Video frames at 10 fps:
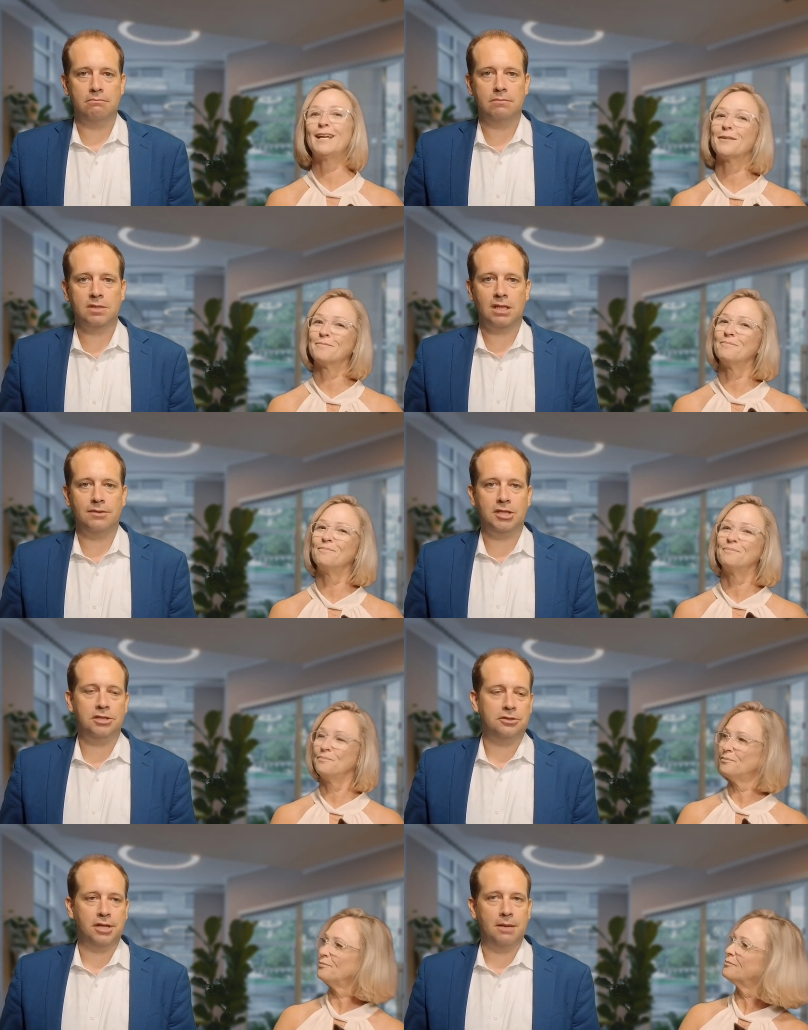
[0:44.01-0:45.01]
Speaker 1: It's not even
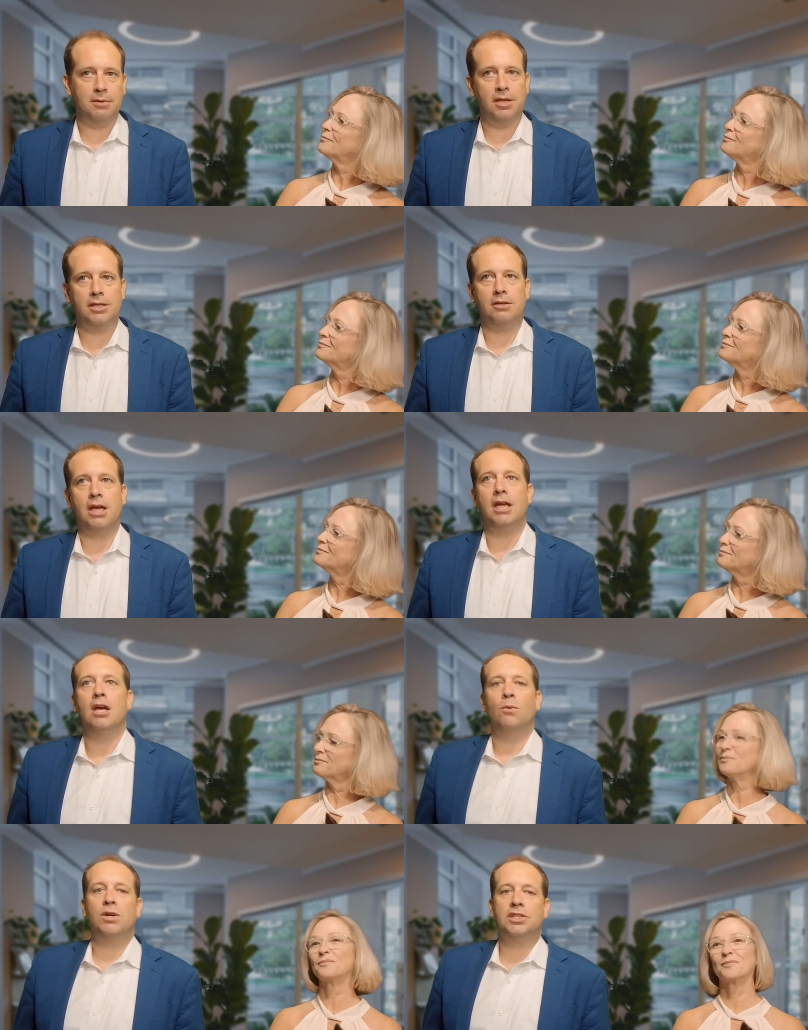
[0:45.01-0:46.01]
Teacher Day, but thank you. Hey,
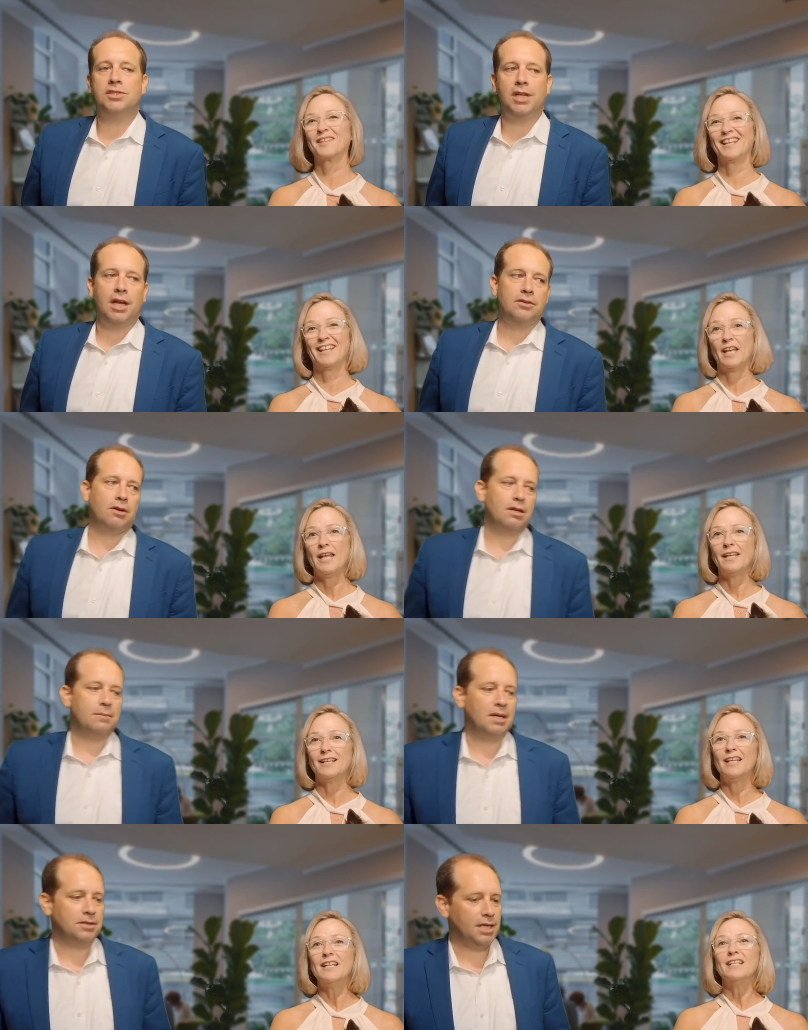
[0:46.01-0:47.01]
what is today talking
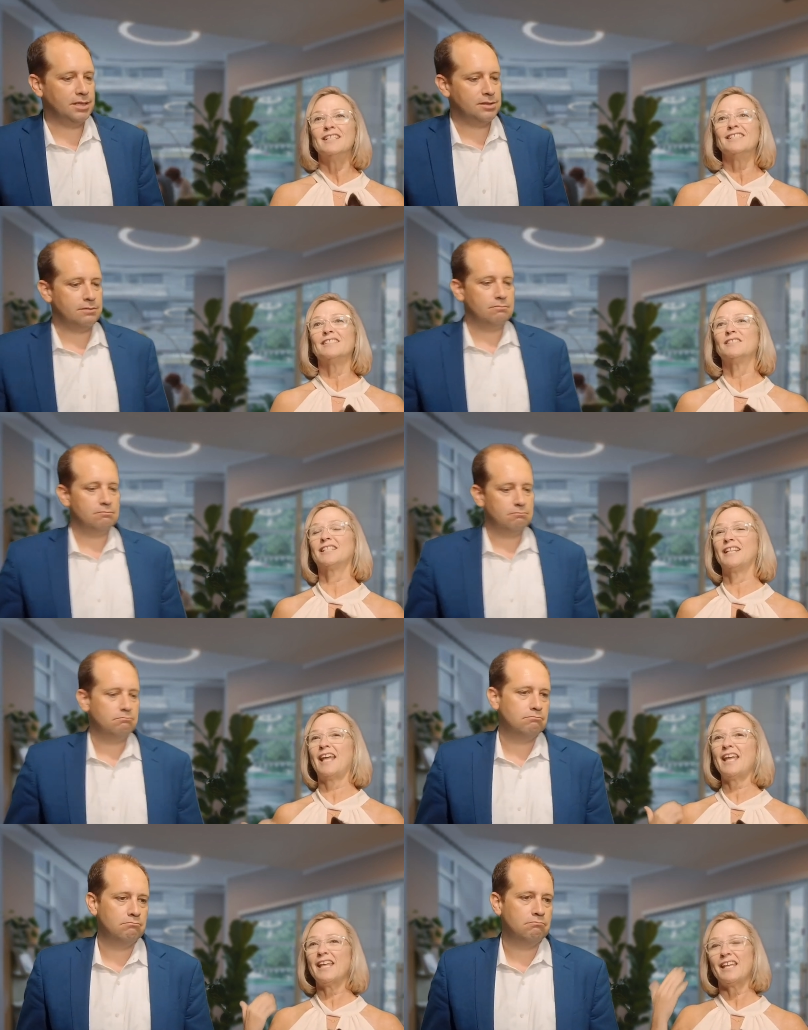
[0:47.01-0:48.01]
about days?
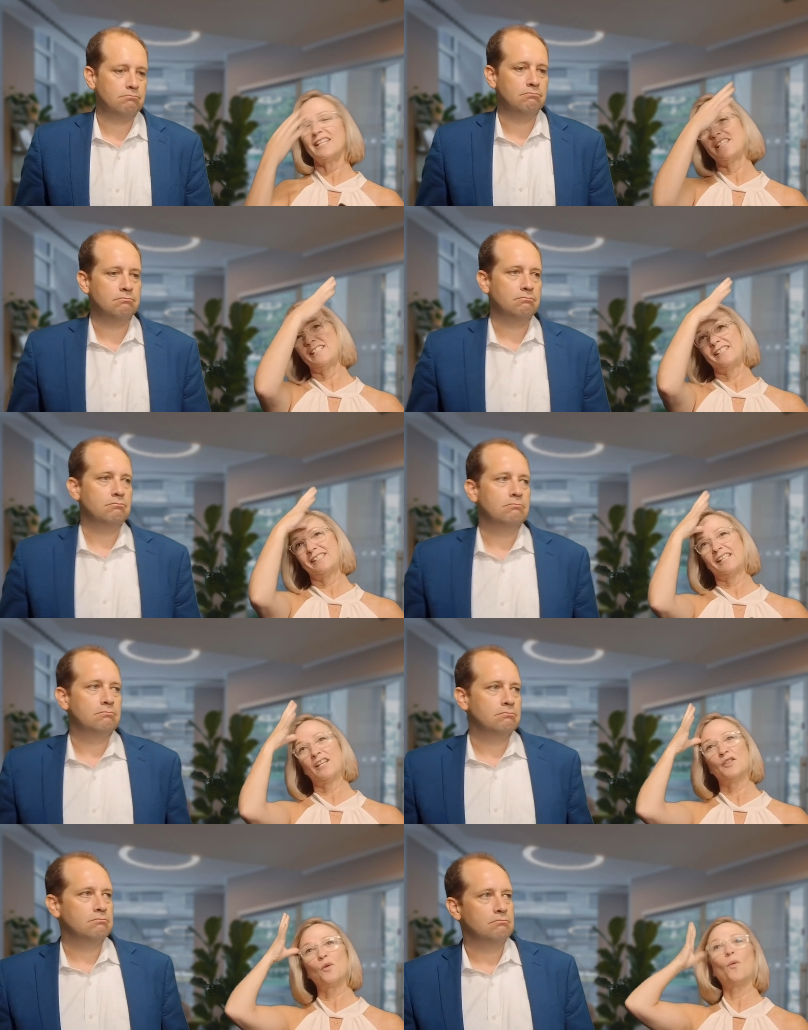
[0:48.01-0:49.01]
Speaker 2: Today is
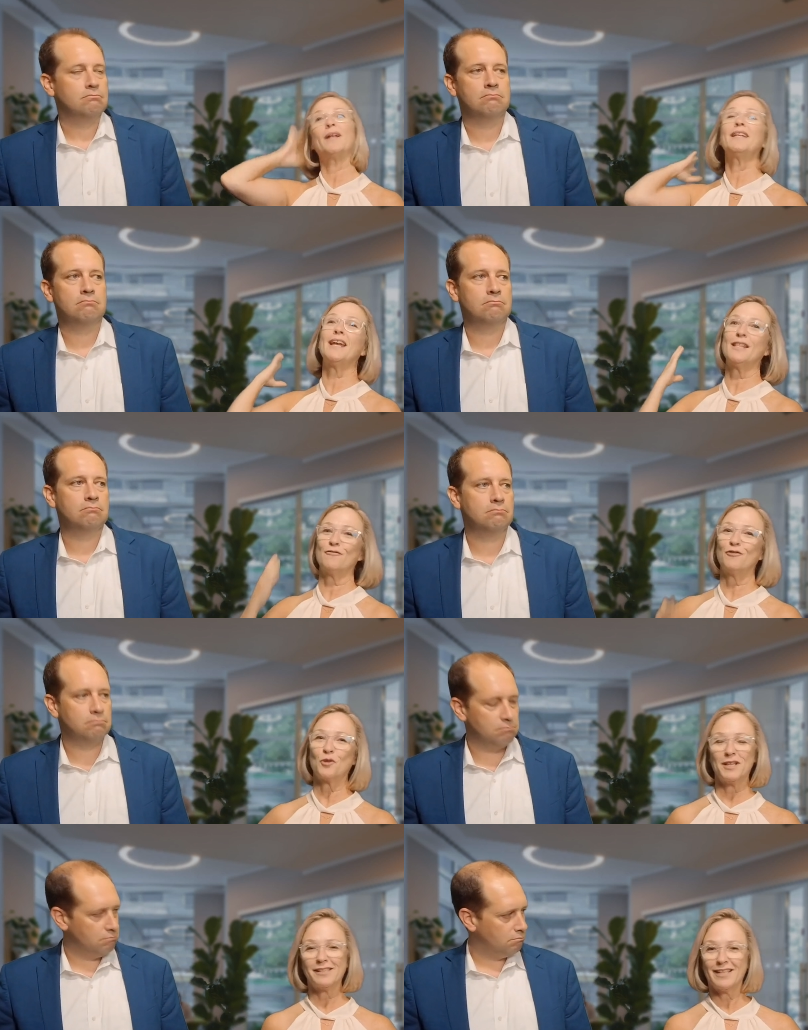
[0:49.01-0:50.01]
the one day that
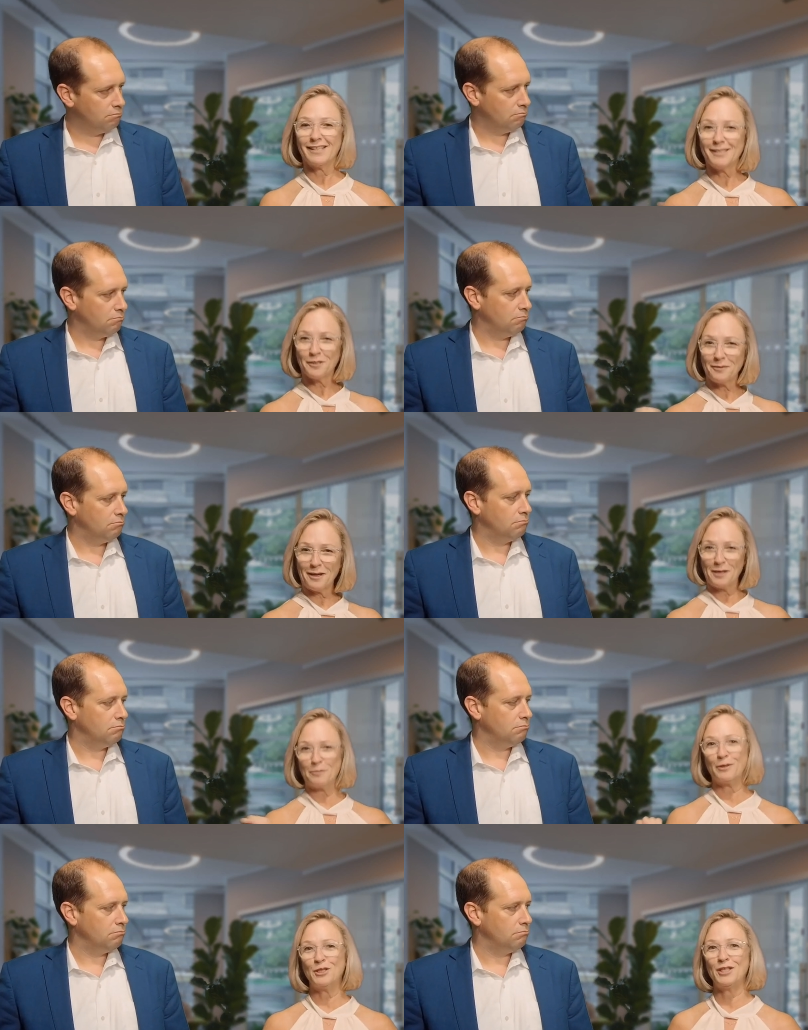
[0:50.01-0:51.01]
Florida is going to sit around and
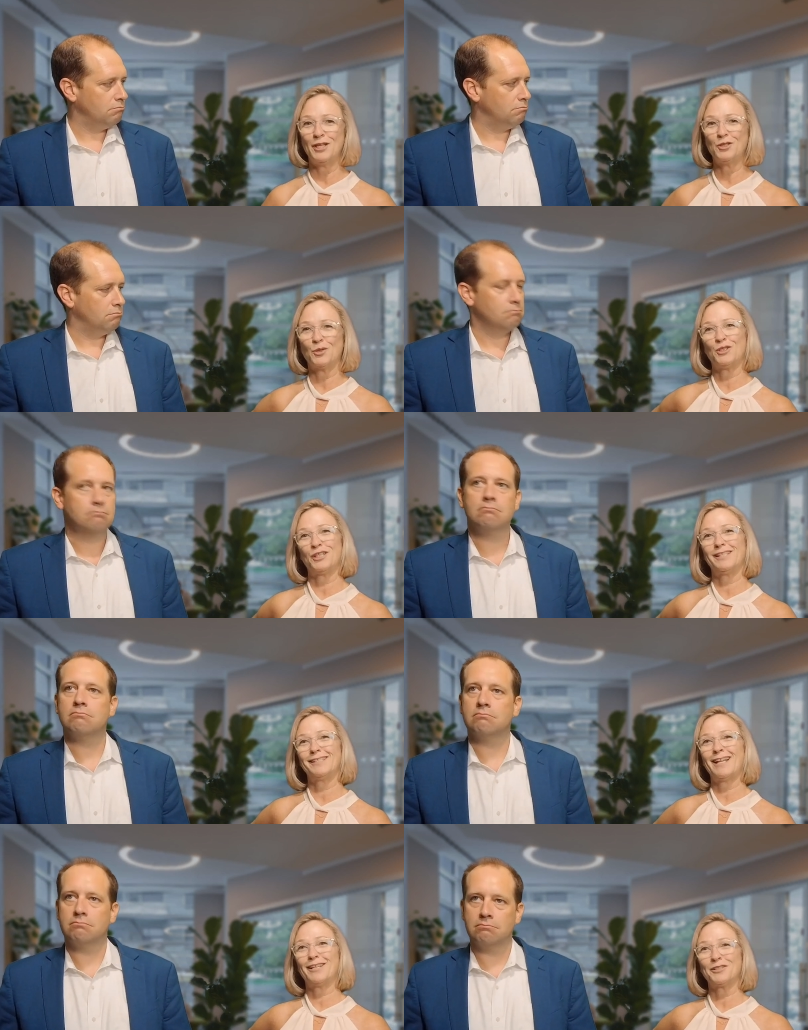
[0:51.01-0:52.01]
appreciate Georgia.
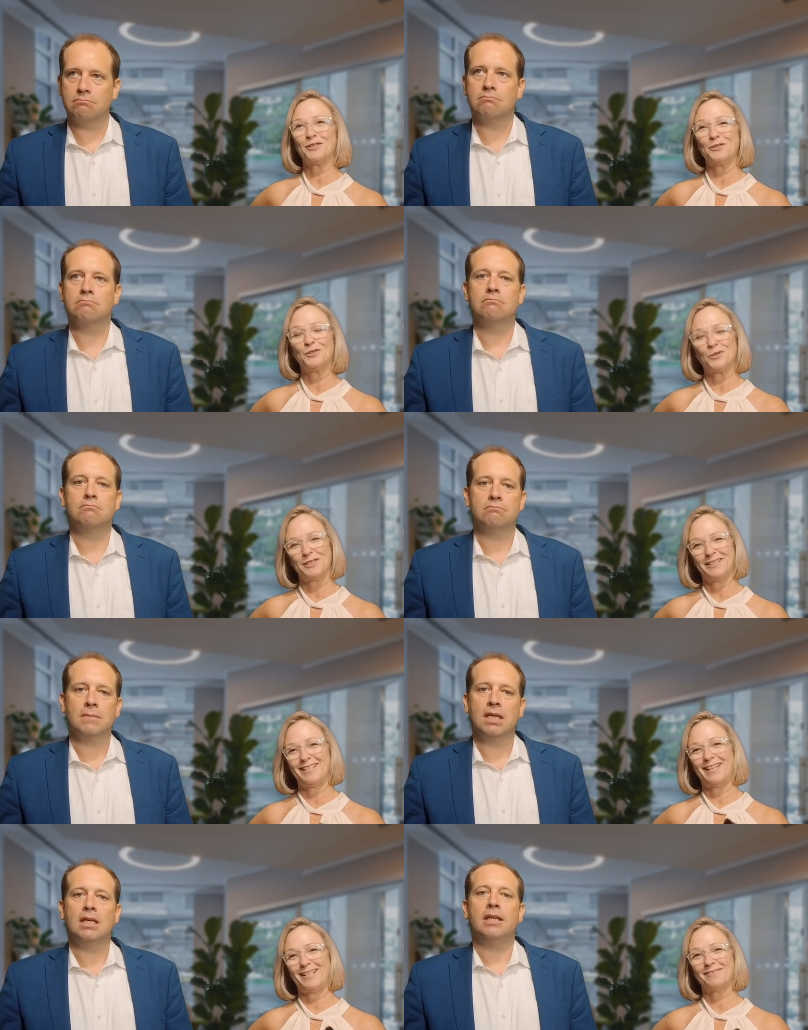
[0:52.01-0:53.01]
It's National Georgia
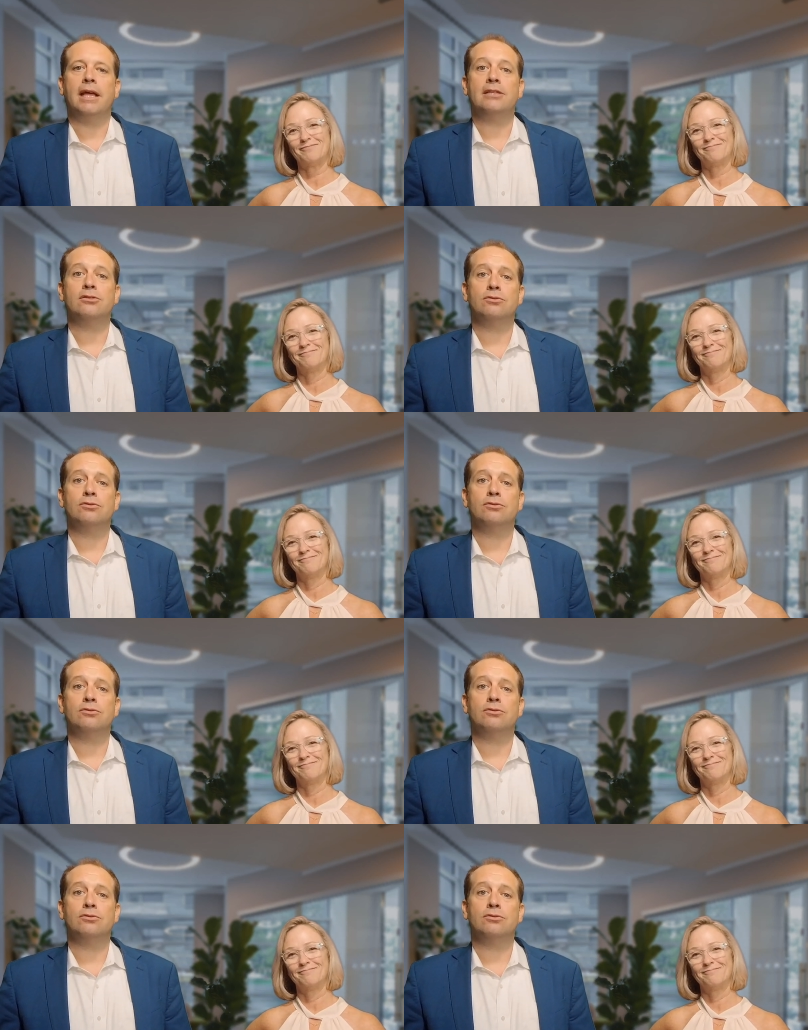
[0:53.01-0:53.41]
Day. National